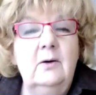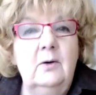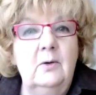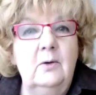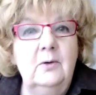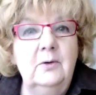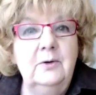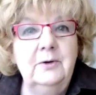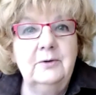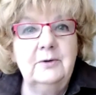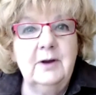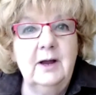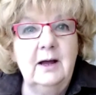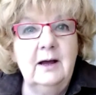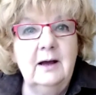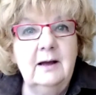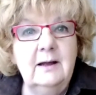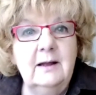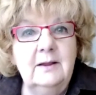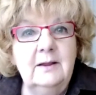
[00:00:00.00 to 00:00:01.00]
Hold your
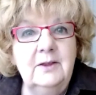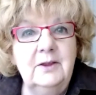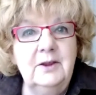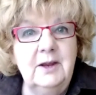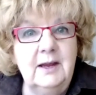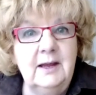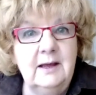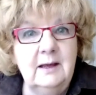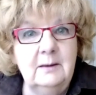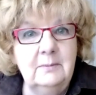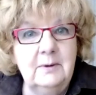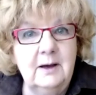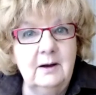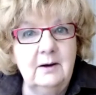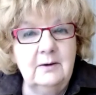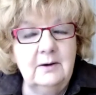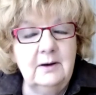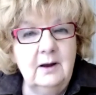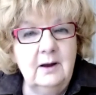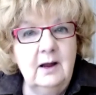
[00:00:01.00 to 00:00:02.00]
tongue and think
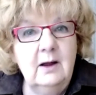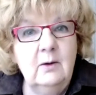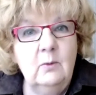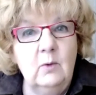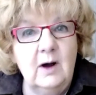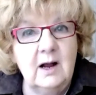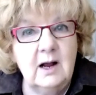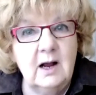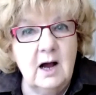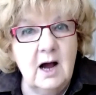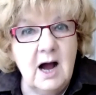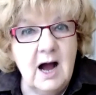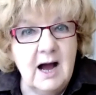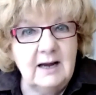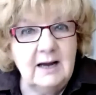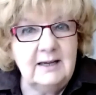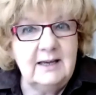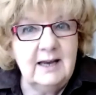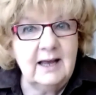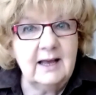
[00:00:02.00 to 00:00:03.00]
about what
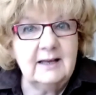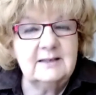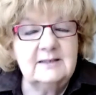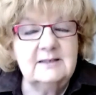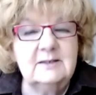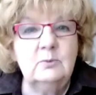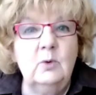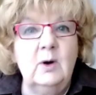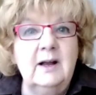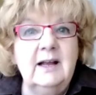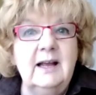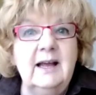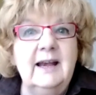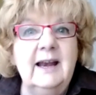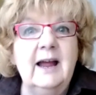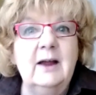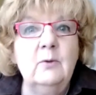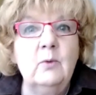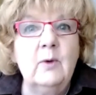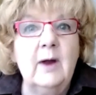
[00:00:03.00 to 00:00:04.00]
context, what
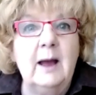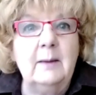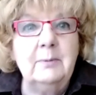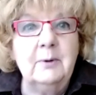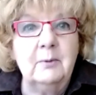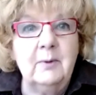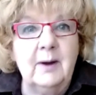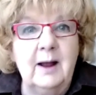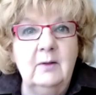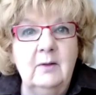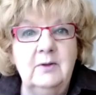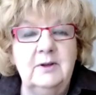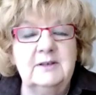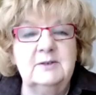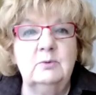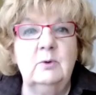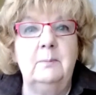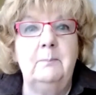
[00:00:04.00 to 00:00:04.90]
can I wrap around this?